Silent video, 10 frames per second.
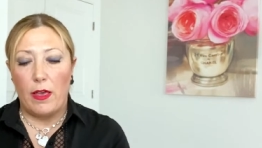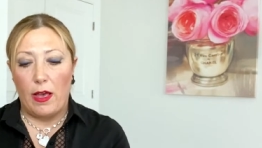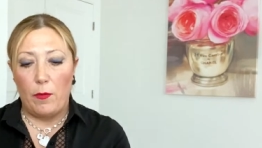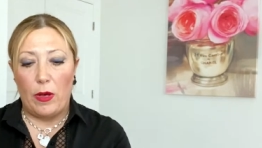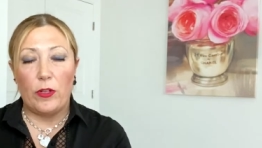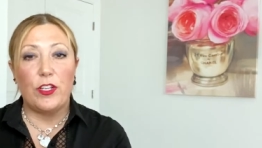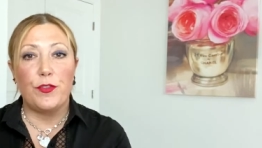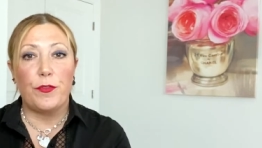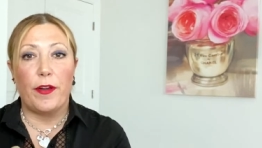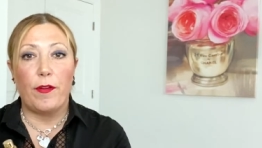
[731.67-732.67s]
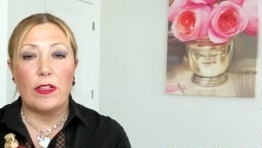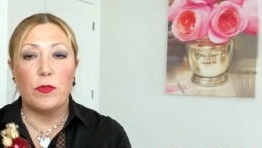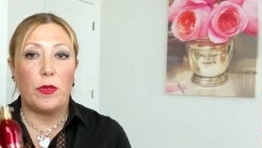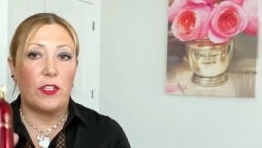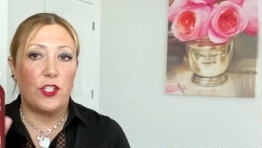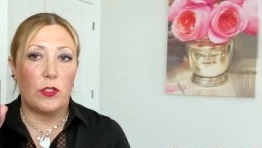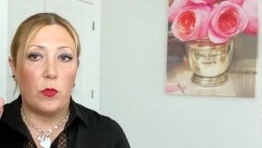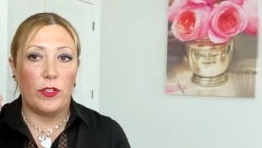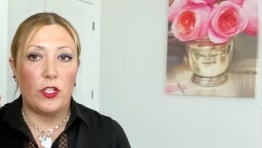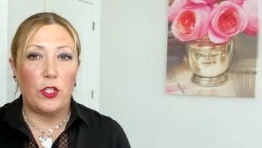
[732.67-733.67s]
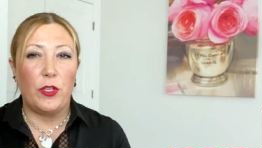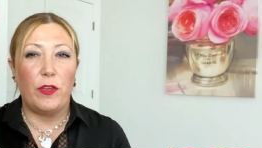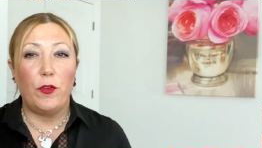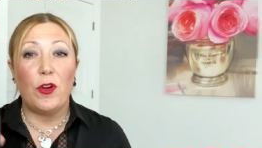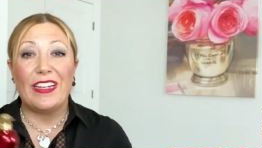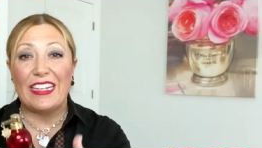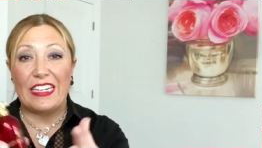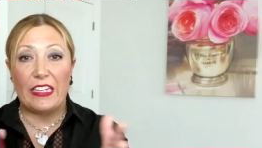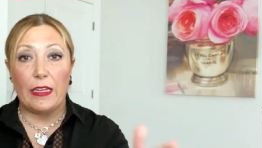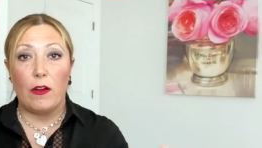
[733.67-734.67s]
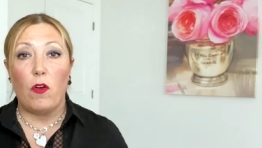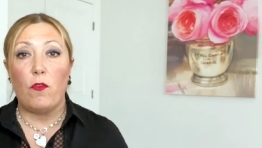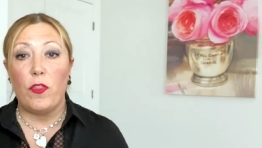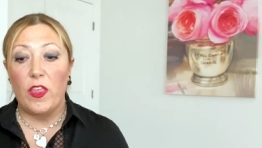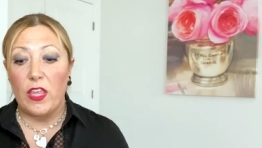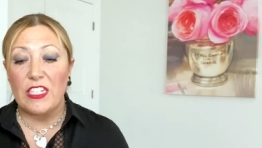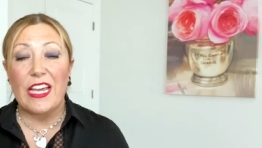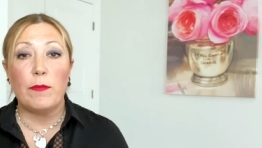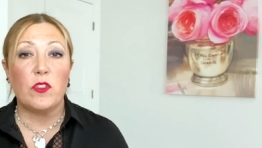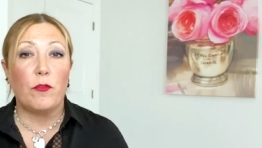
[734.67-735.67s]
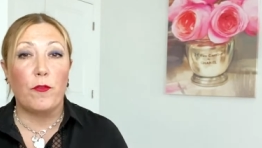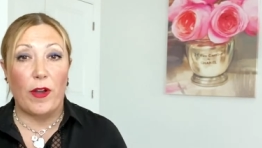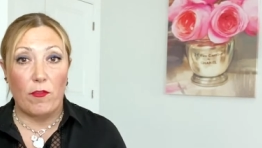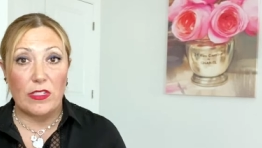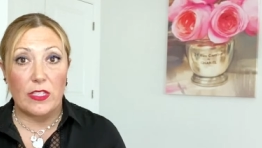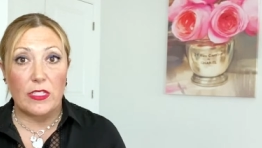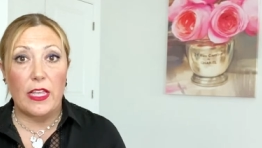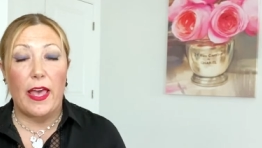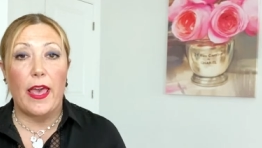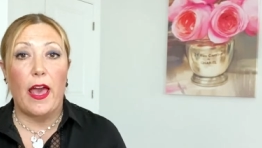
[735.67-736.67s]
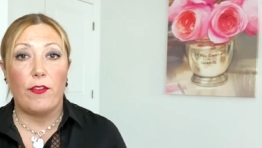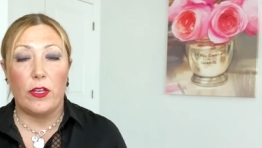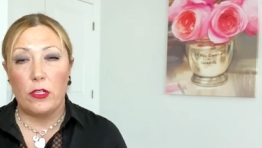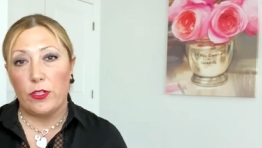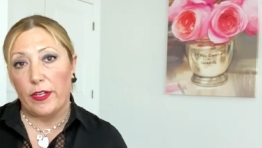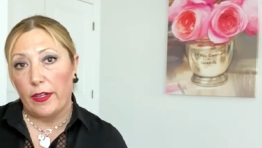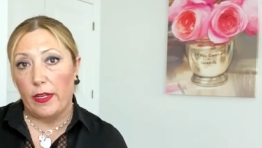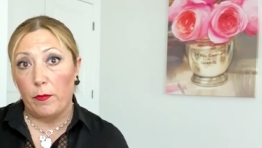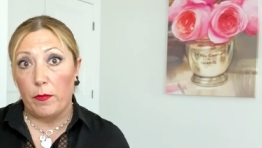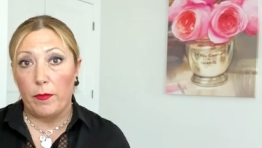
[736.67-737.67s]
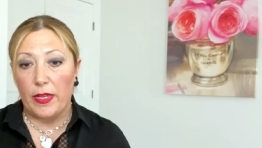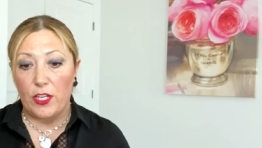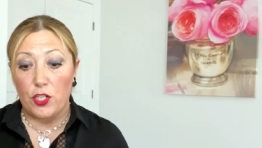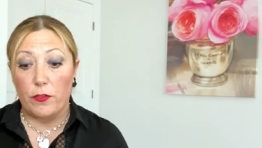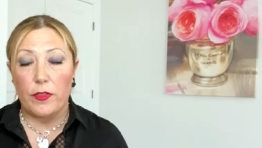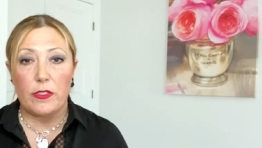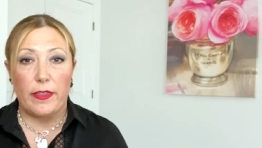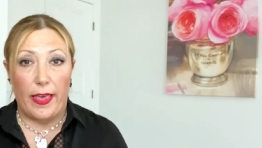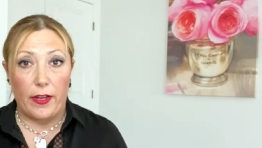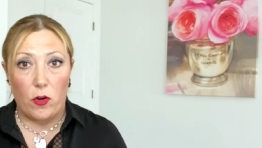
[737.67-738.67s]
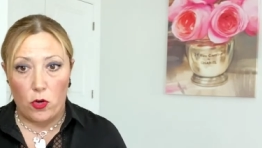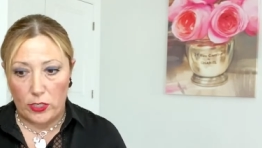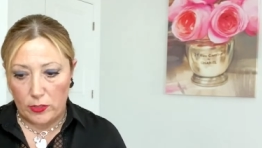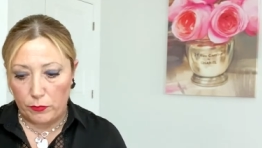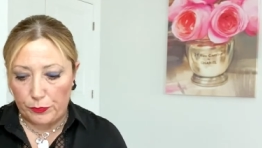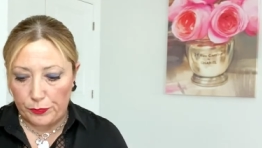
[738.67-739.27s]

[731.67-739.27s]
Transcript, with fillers: about each fragrance but I just wanted to give you an idea of the types of fragrances I have included in each of these categories.